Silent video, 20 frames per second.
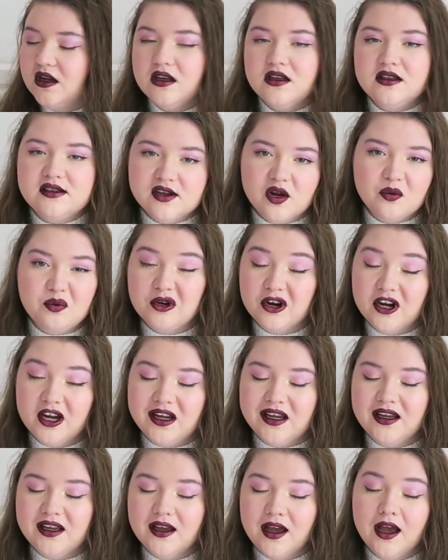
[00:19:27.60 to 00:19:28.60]
it's not
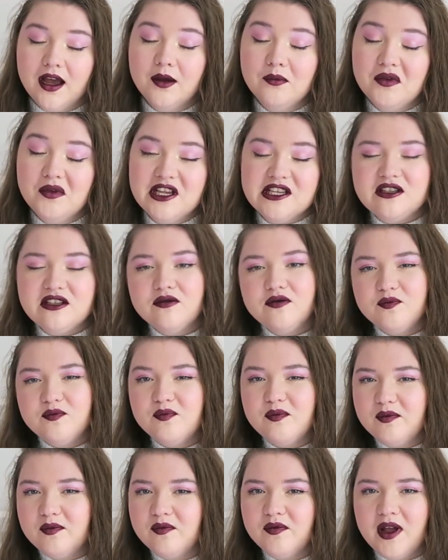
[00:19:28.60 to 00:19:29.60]
pretty. Um,
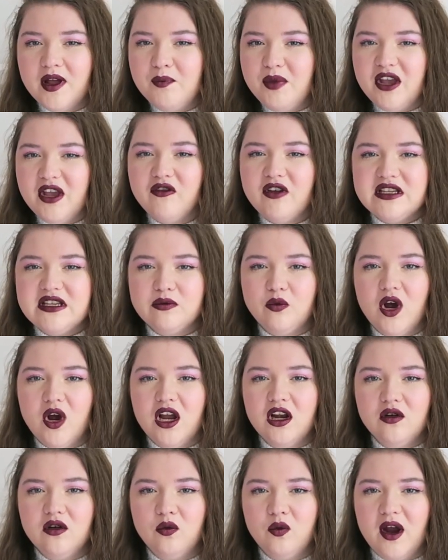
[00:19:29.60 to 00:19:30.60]
so a big reason
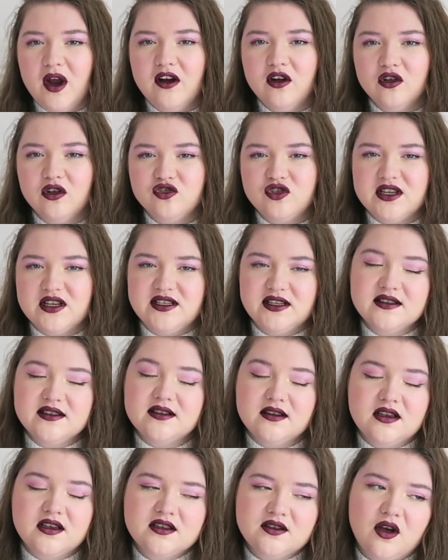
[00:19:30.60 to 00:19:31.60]
why I wear a lot of
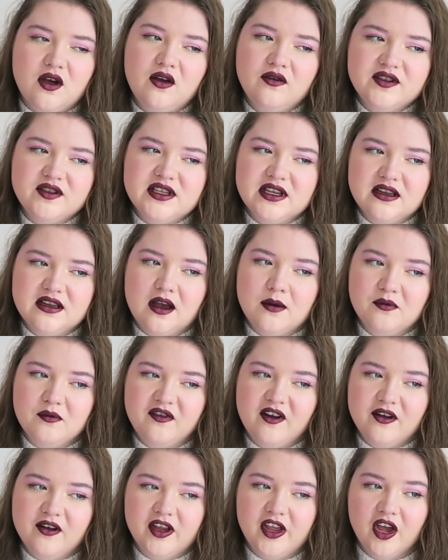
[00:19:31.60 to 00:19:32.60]
dresses is obviously I'm
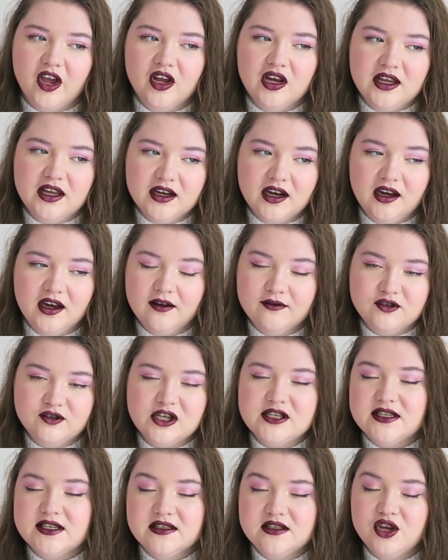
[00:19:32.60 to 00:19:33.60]
very girly and I love
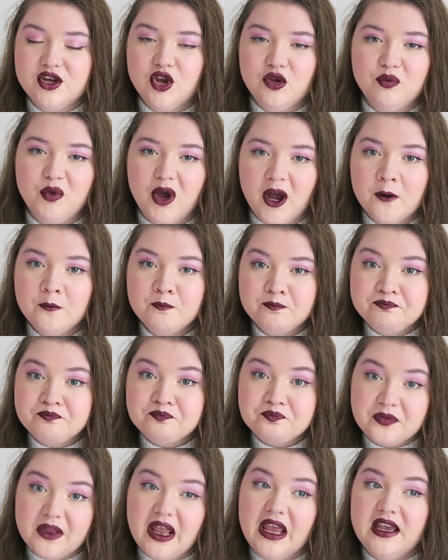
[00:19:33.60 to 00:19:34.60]
dresses too but
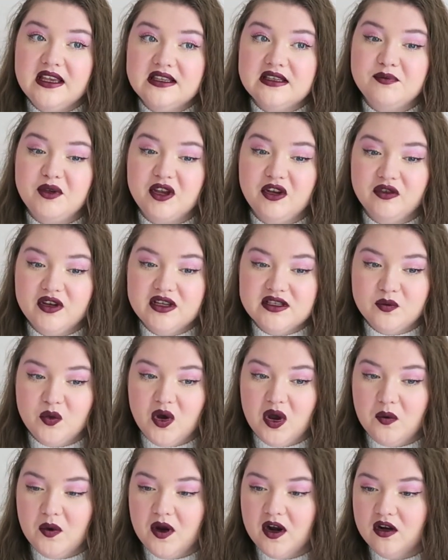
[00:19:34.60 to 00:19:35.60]
it is a big reason
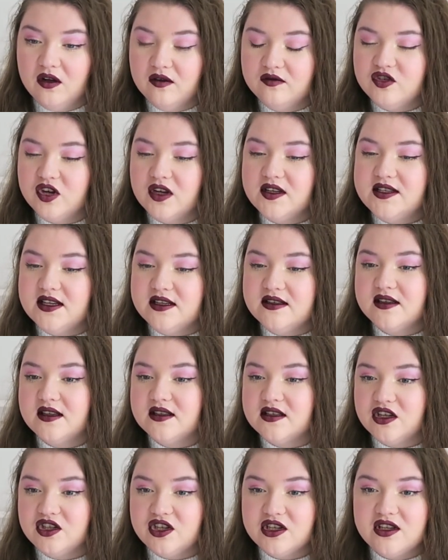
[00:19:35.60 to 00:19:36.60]
why I wear a lot of dresses
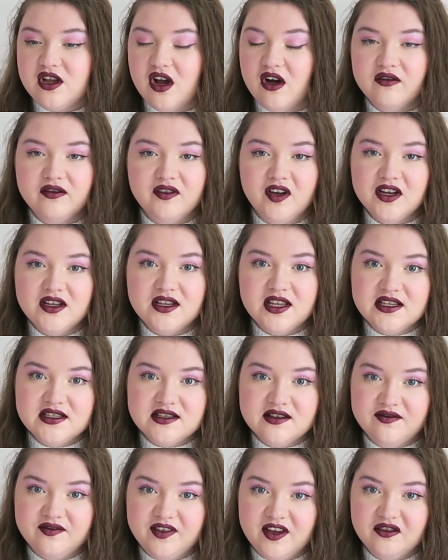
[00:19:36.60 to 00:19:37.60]
because I just can't find things
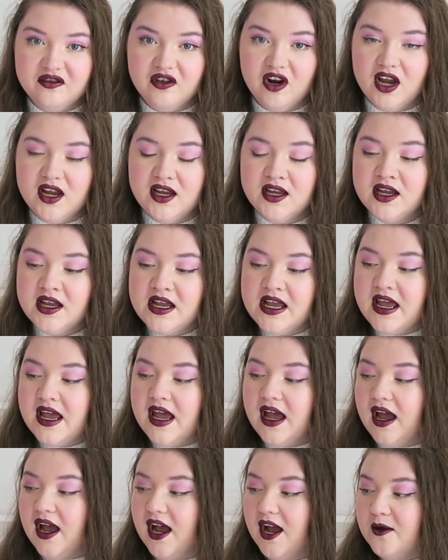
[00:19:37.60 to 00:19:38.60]
that fit right.
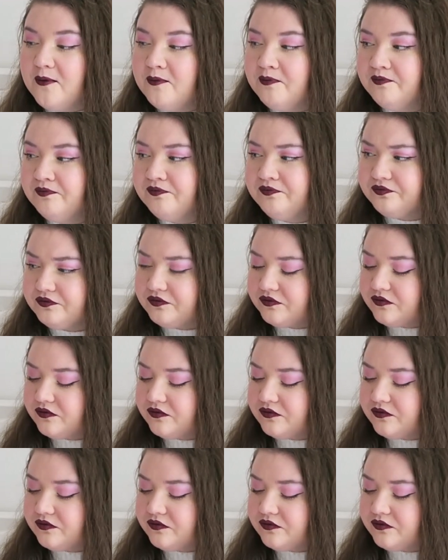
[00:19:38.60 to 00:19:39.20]
Um,